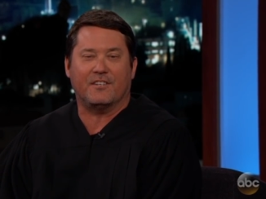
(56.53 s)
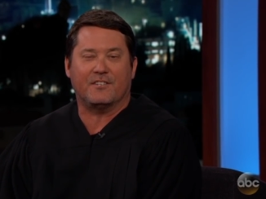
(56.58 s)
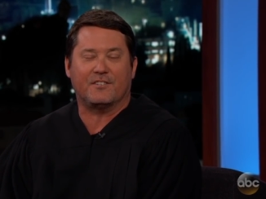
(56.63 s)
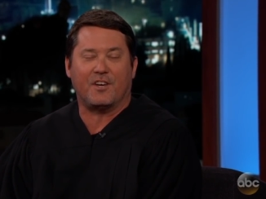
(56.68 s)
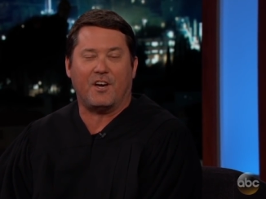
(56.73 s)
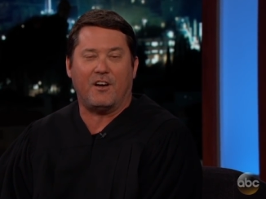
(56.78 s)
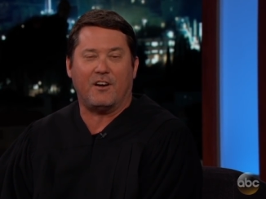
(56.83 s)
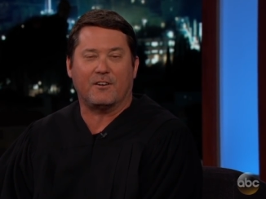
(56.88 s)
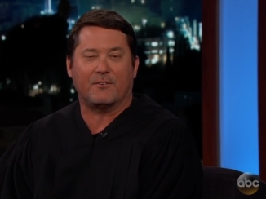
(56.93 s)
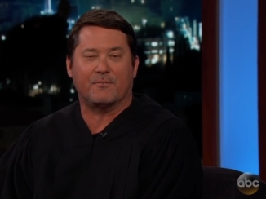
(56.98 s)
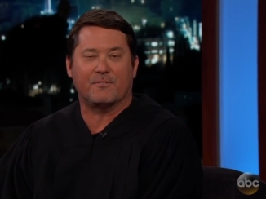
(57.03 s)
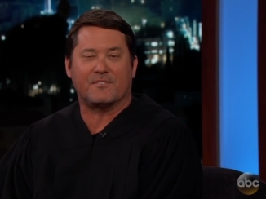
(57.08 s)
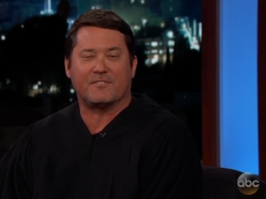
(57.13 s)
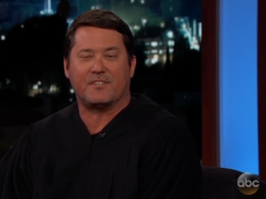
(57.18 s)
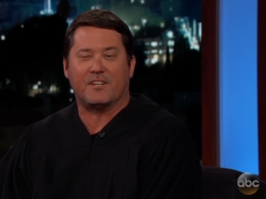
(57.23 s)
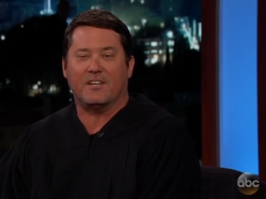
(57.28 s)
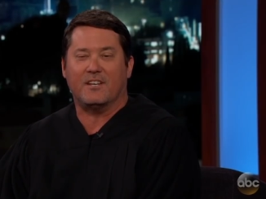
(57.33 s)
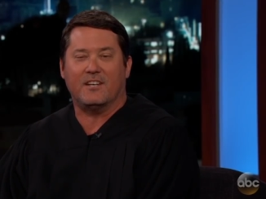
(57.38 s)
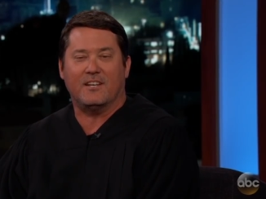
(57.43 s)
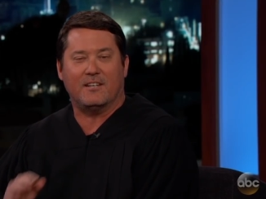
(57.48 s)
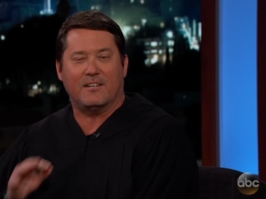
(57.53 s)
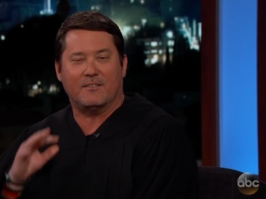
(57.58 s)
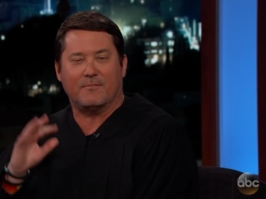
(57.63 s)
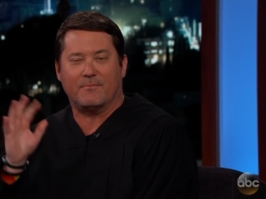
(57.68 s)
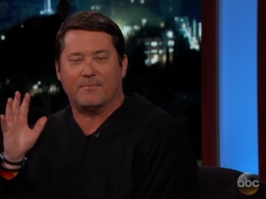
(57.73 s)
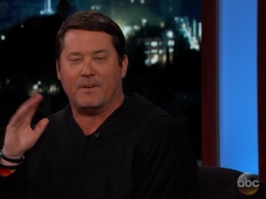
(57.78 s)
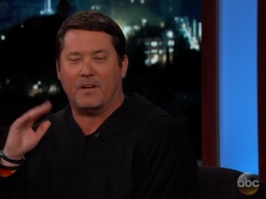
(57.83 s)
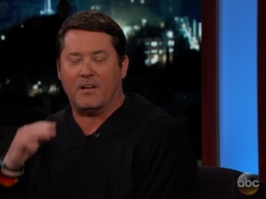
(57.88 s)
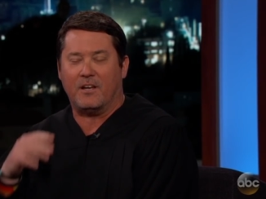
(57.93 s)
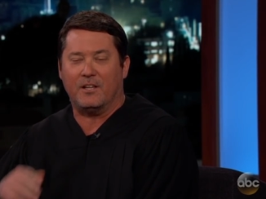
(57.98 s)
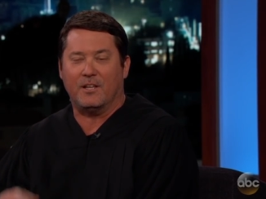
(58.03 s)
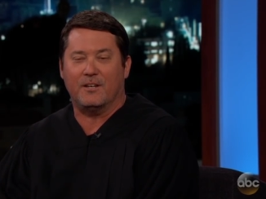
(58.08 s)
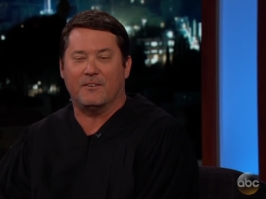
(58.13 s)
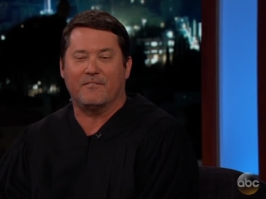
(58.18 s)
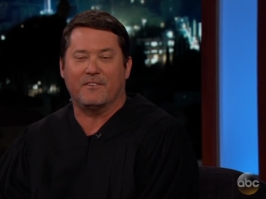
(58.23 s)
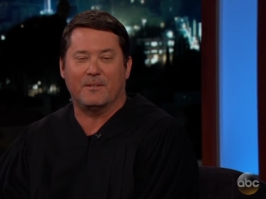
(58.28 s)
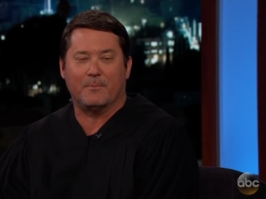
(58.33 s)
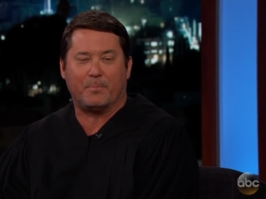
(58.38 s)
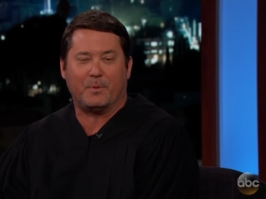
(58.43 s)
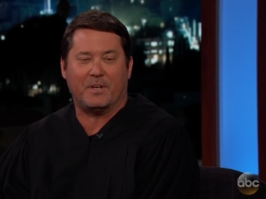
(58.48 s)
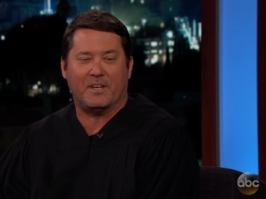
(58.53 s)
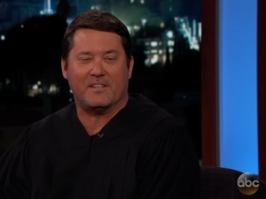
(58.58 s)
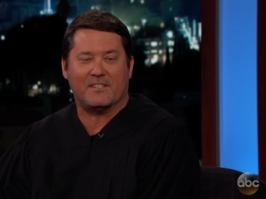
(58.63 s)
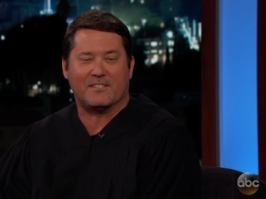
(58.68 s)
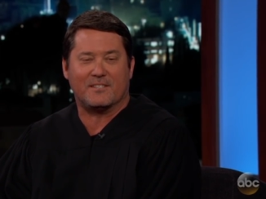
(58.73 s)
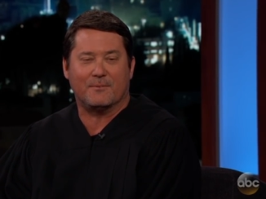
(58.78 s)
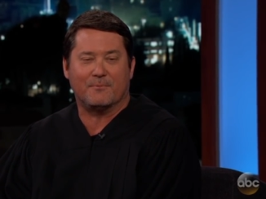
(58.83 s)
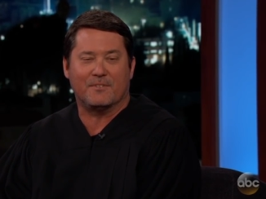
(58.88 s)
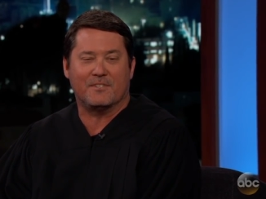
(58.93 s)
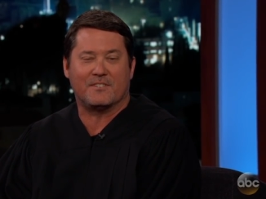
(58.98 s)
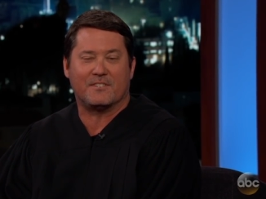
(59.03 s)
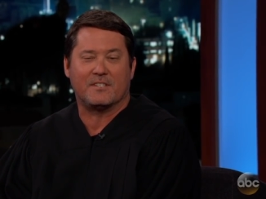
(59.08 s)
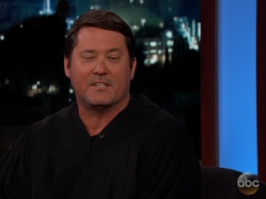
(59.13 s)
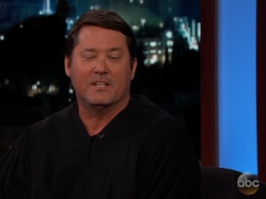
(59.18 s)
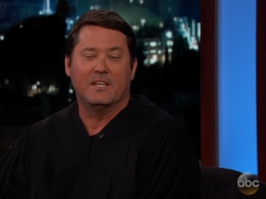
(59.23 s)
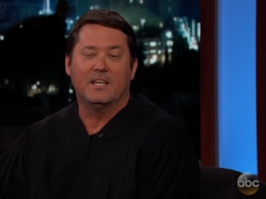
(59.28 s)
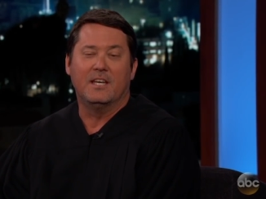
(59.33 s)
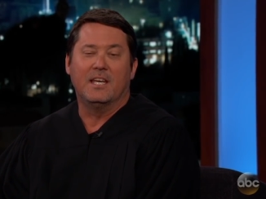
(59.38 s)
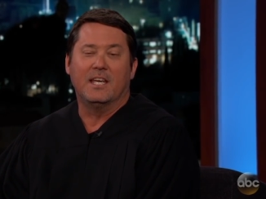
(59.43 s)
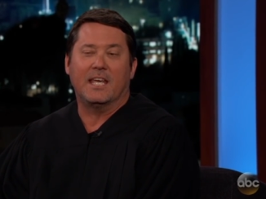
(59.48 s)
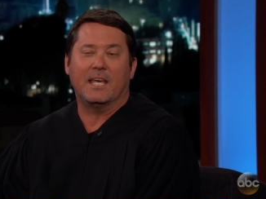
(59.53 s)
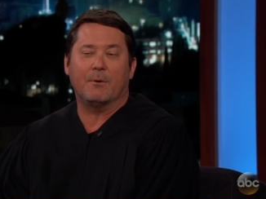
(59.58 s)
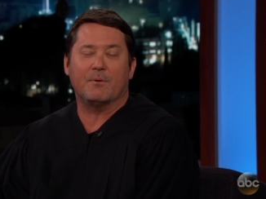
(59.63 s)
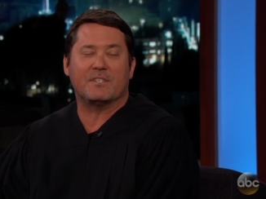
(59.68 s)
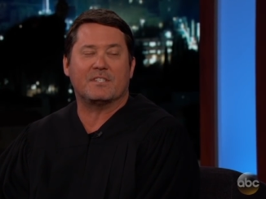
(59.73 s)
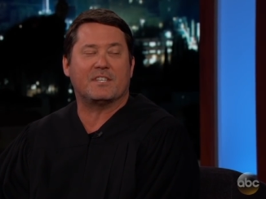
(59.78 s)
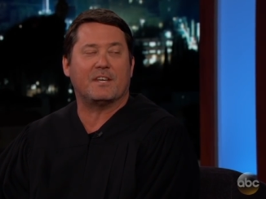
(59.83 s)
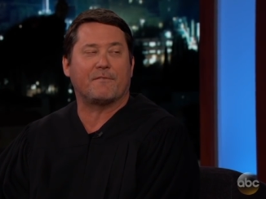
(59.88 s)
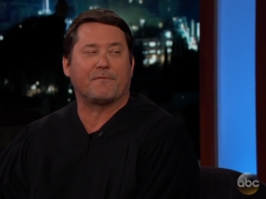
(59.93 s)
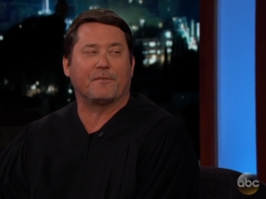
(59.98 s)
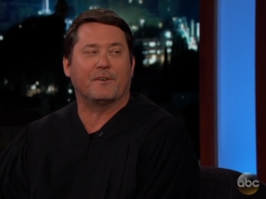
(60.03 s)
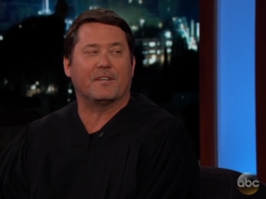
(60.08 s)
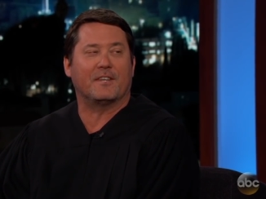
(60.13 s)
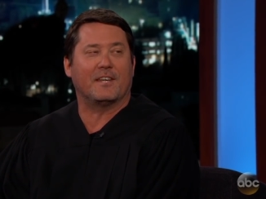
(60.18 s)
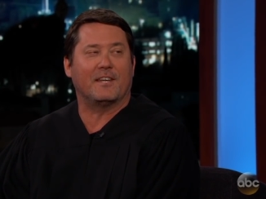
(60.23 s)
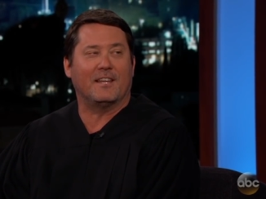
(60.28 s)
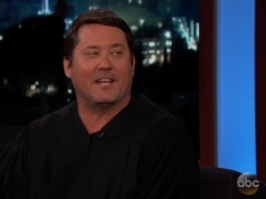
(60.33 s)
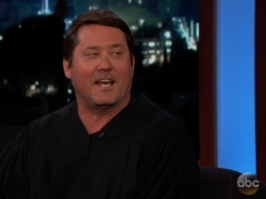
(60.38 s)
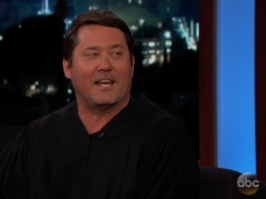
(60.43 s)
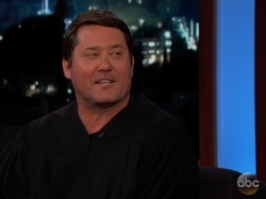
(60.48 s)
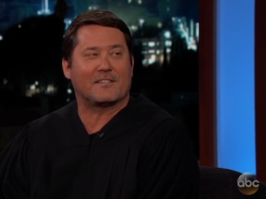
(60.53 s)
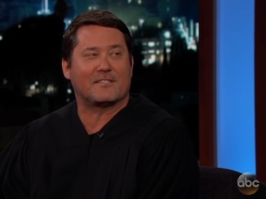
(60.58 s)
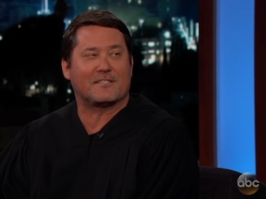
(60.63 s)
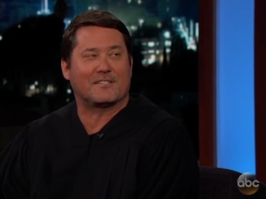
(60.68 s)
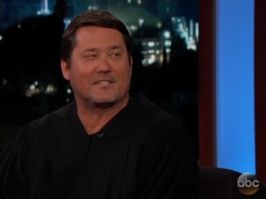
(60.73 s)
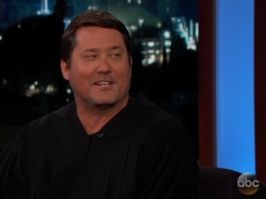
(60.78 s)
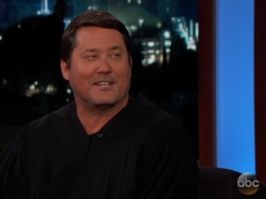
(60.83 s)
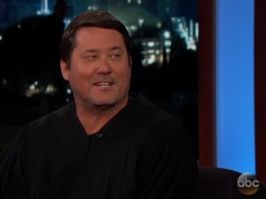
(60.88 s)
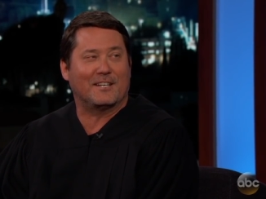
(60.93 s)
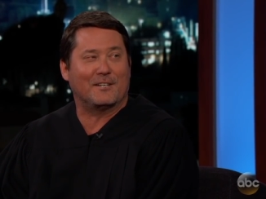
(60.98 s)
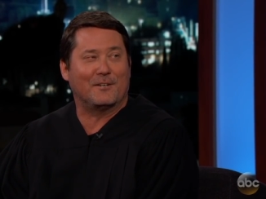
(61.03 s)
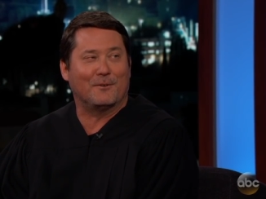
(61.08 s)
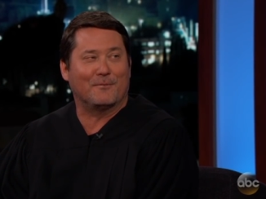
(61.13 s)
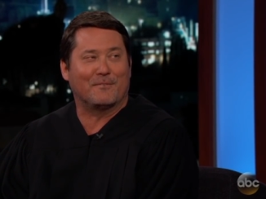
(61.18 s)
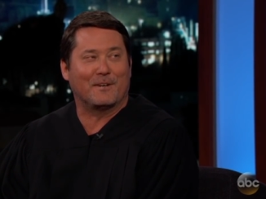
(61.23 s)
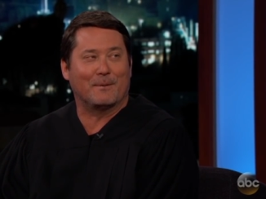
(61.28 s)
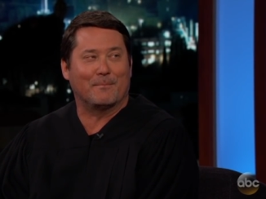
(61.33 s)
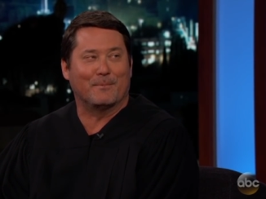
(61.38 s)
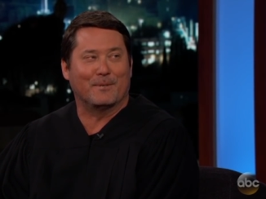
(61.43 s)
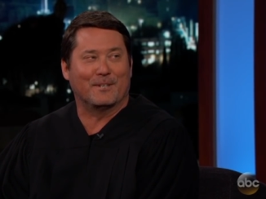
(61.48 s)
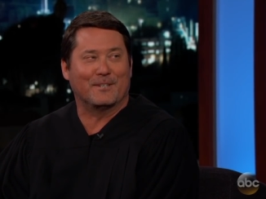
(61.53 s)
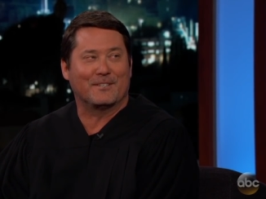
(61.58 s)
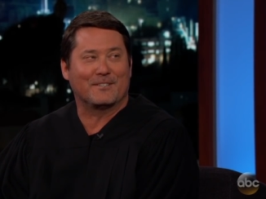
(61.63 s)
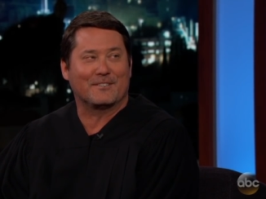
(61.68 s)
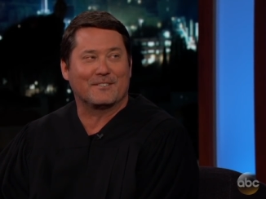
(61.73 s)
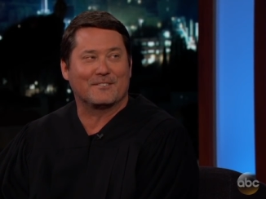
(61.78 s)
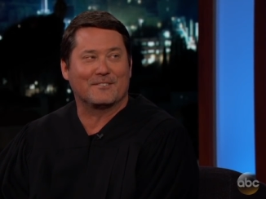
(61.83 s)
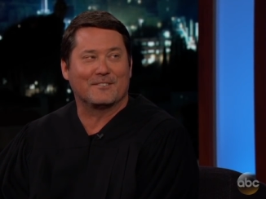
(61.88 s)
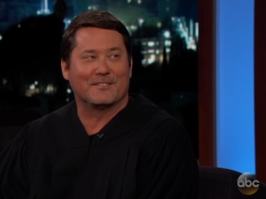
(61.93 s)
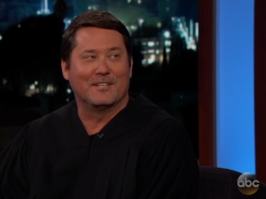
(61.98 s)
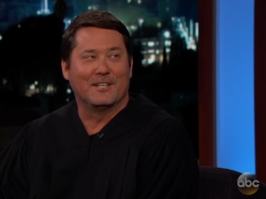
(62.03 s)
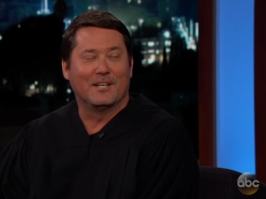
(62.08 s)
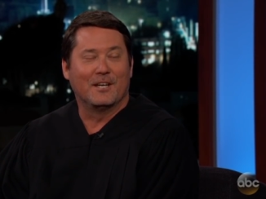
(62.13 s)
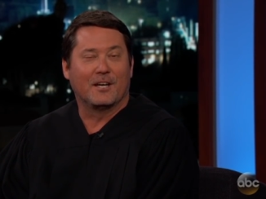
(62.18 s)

The dog was uh, all over the place. It was, it was different than last uh, November. Yeah,